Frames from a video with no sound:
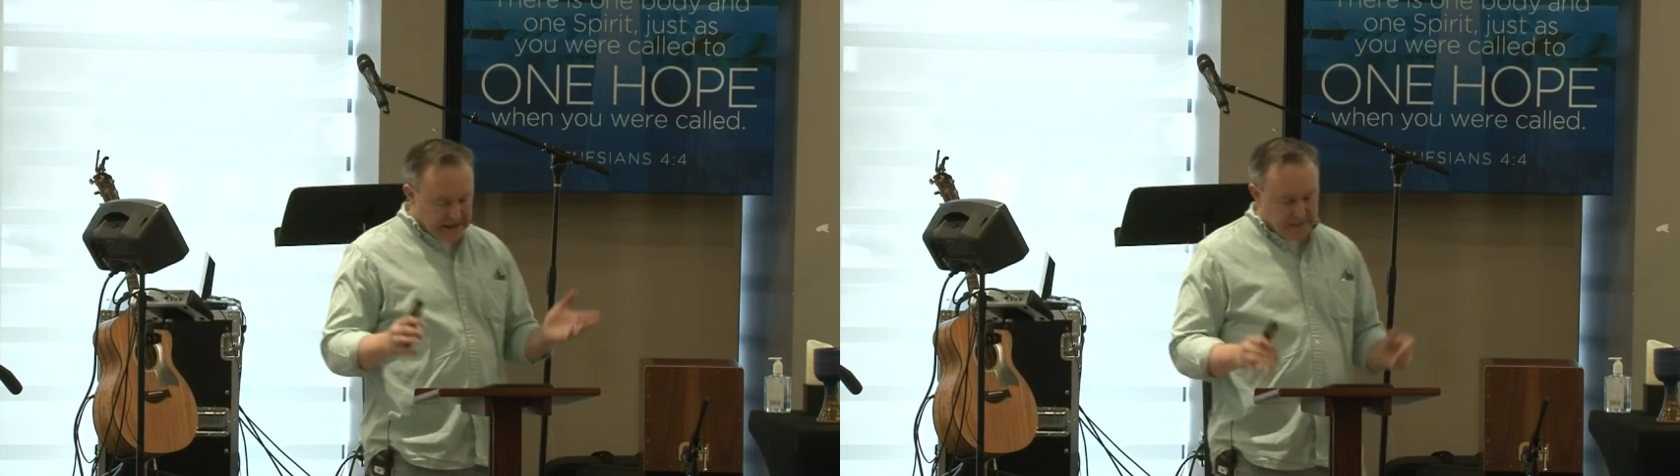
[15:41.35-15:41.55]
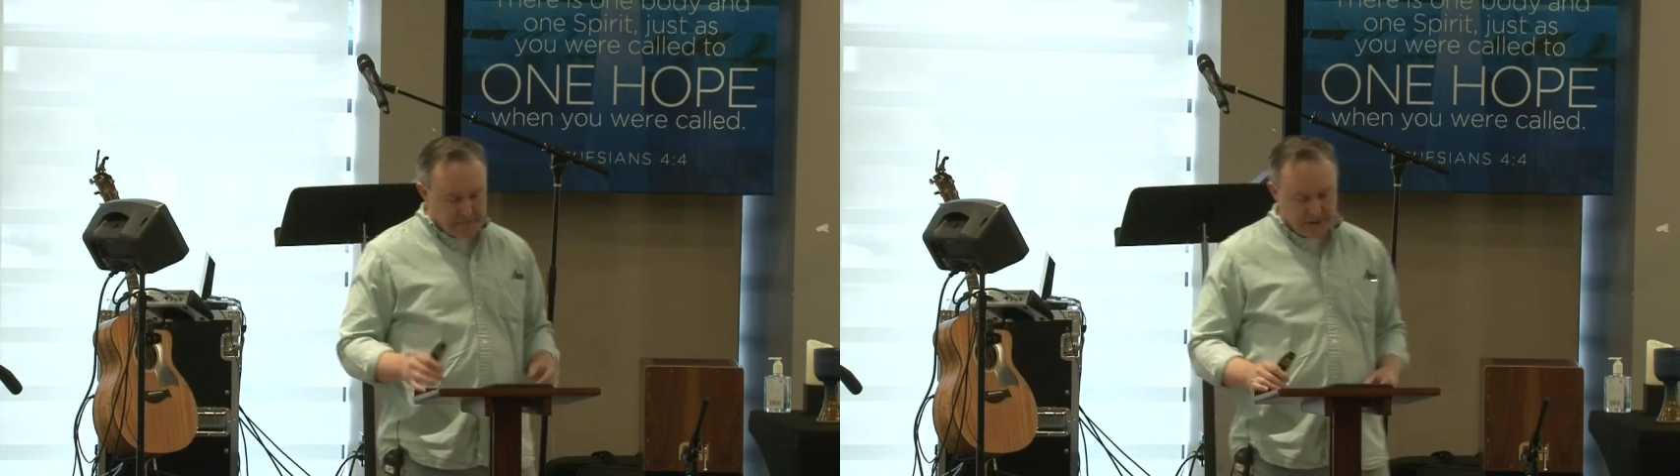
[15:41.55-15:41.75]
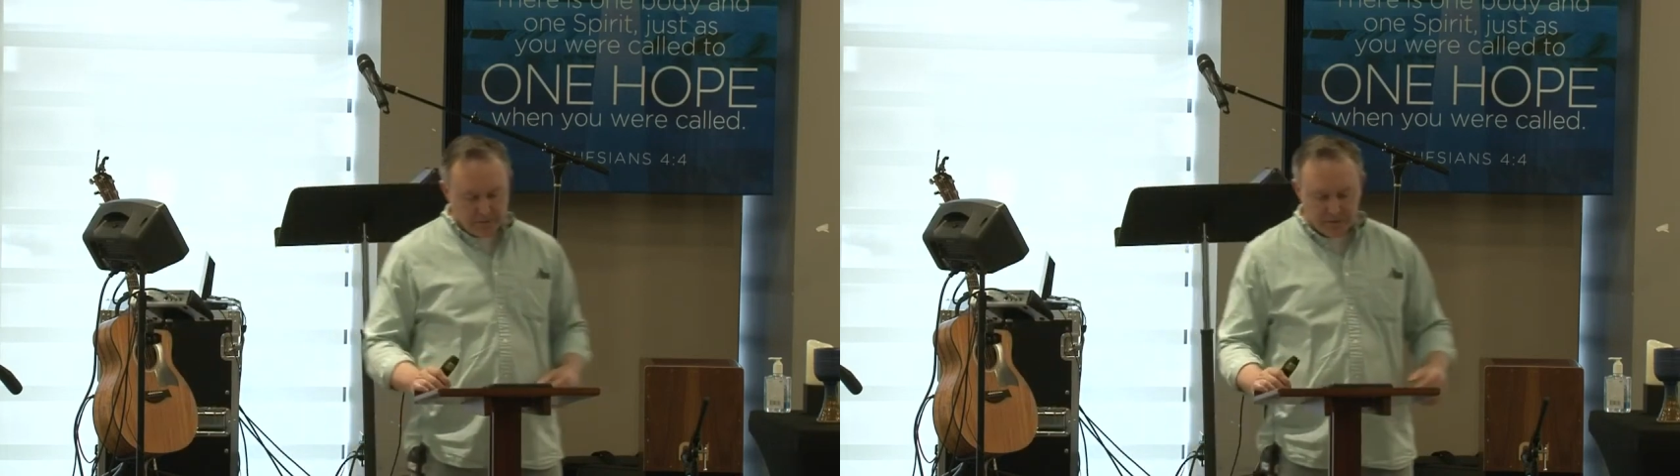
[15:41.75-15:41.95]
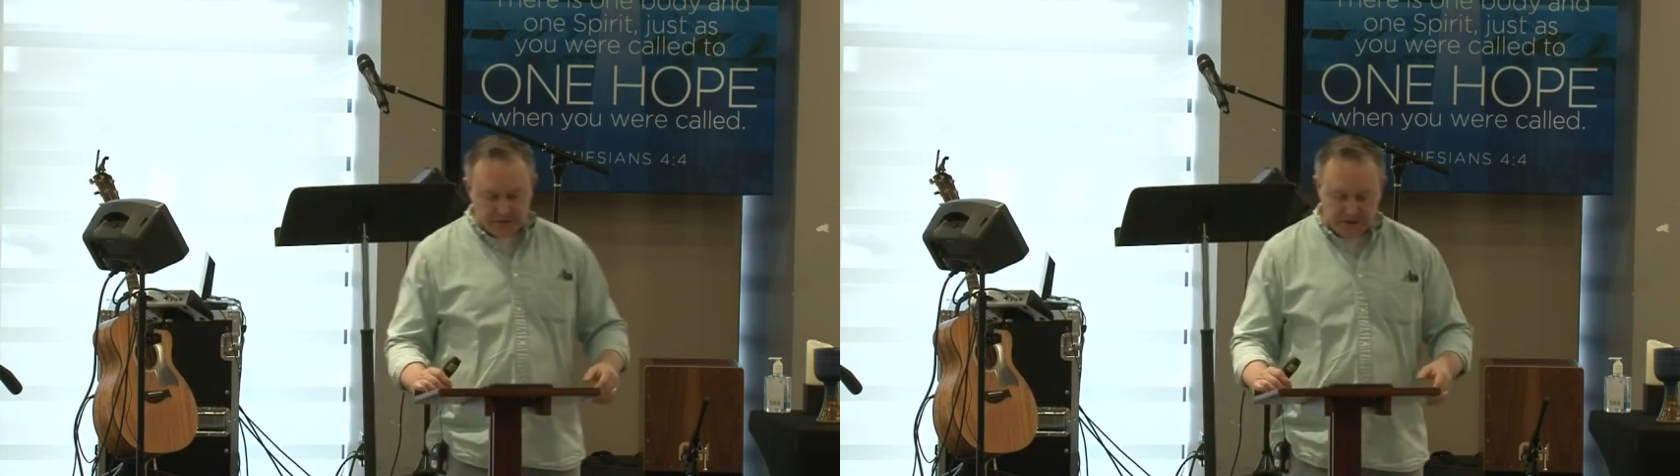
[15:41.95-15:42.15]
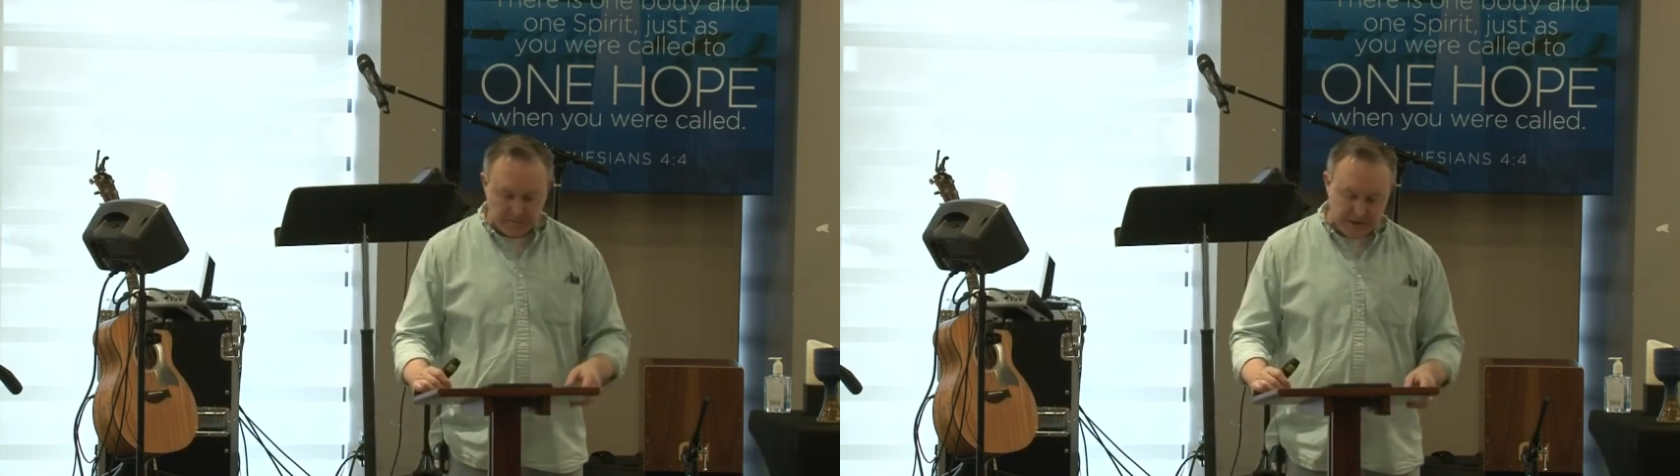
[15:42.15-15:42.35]
that parable
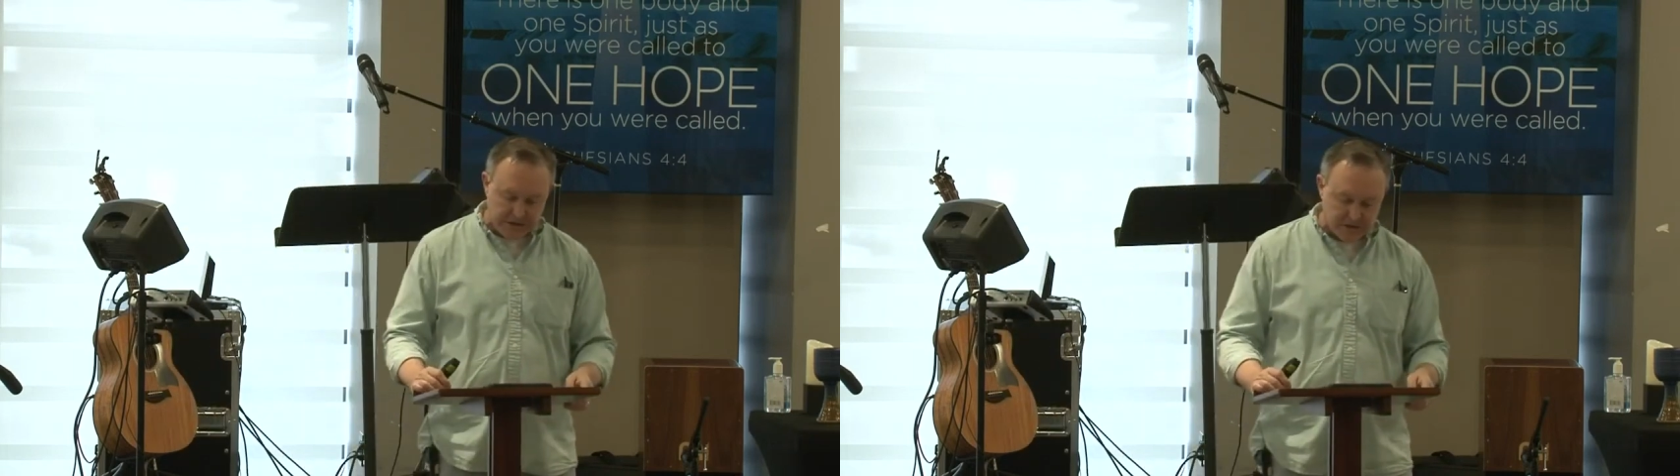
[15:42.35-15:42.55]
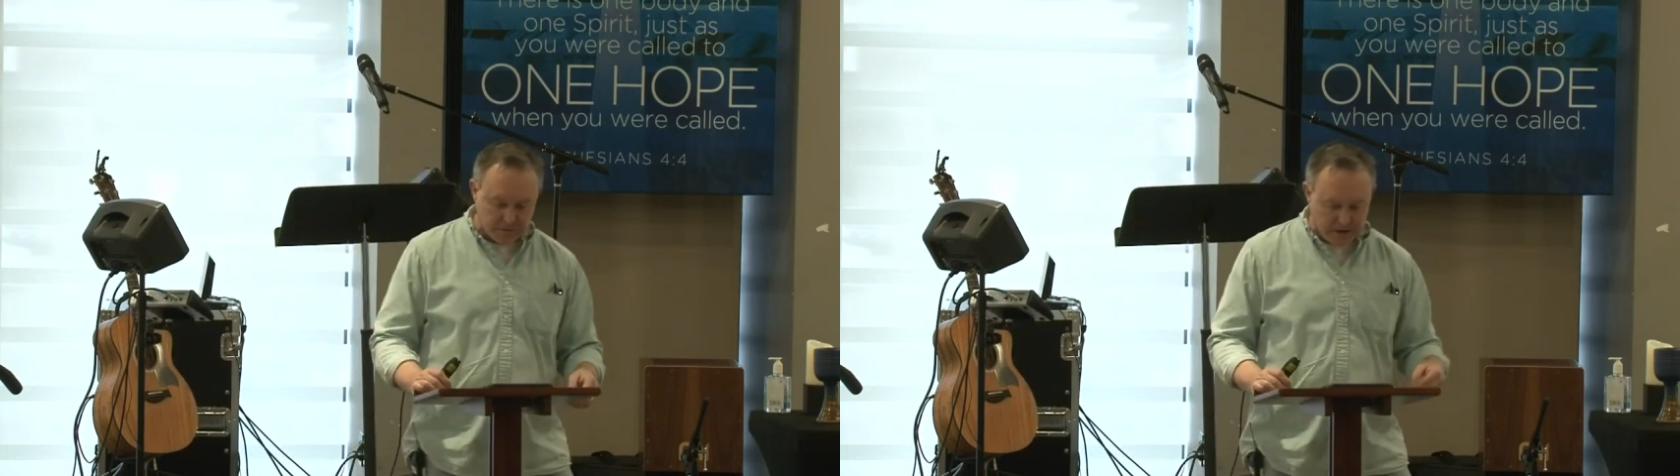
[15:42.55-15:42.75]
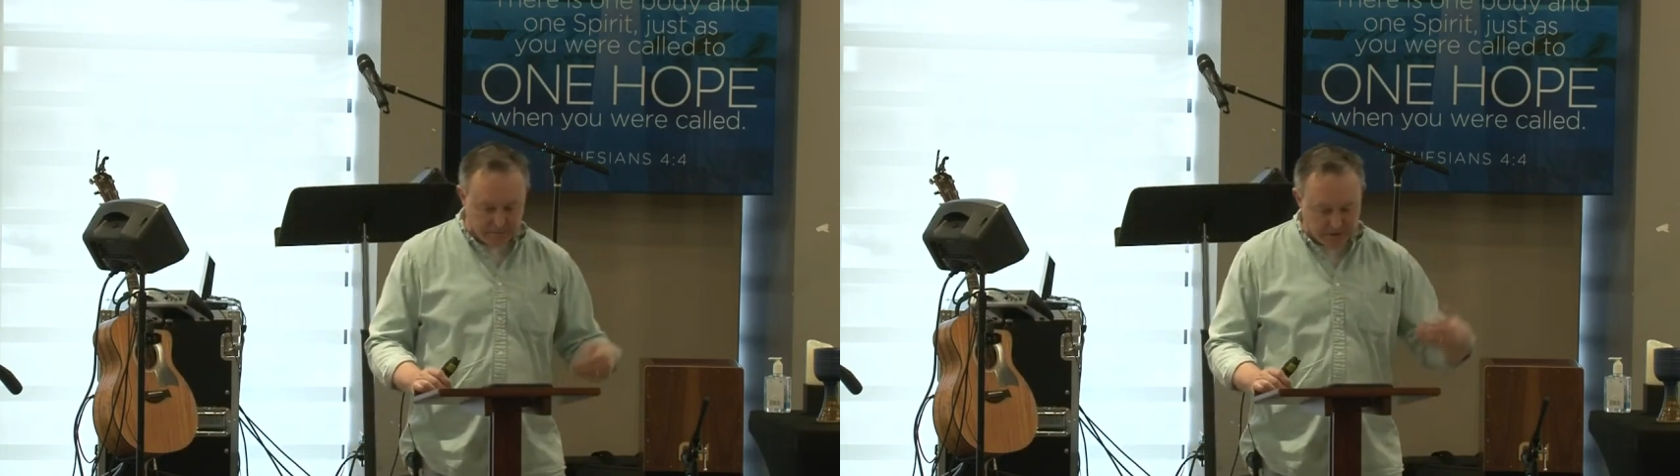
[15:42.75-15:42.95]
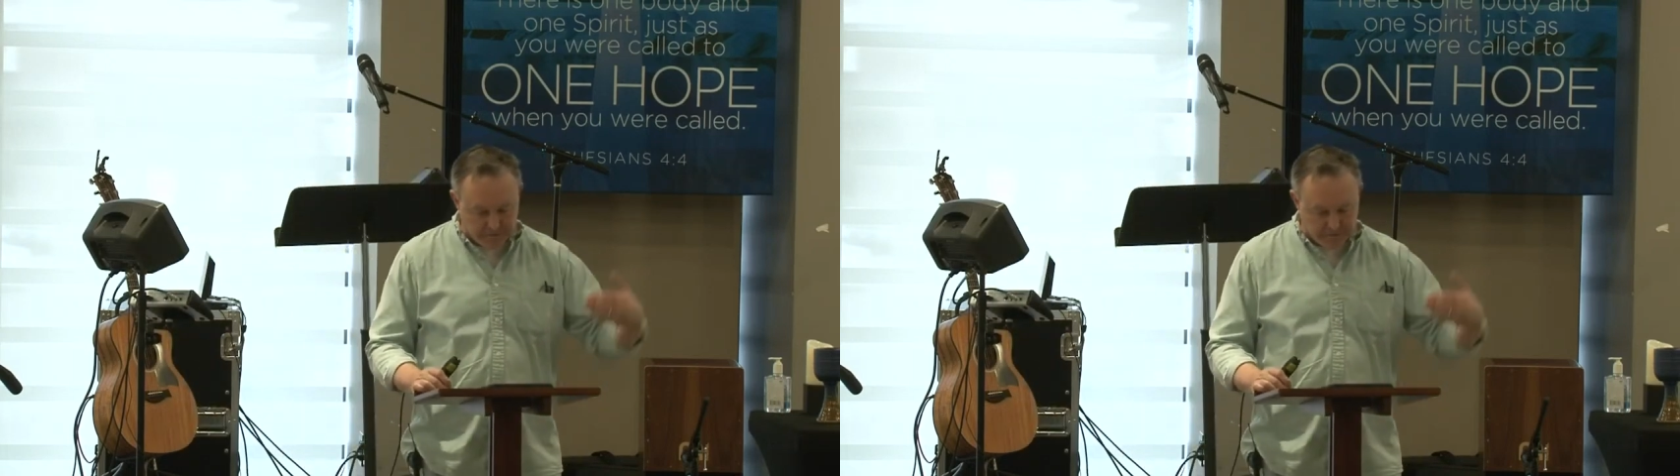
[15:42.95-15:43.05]
with him next week.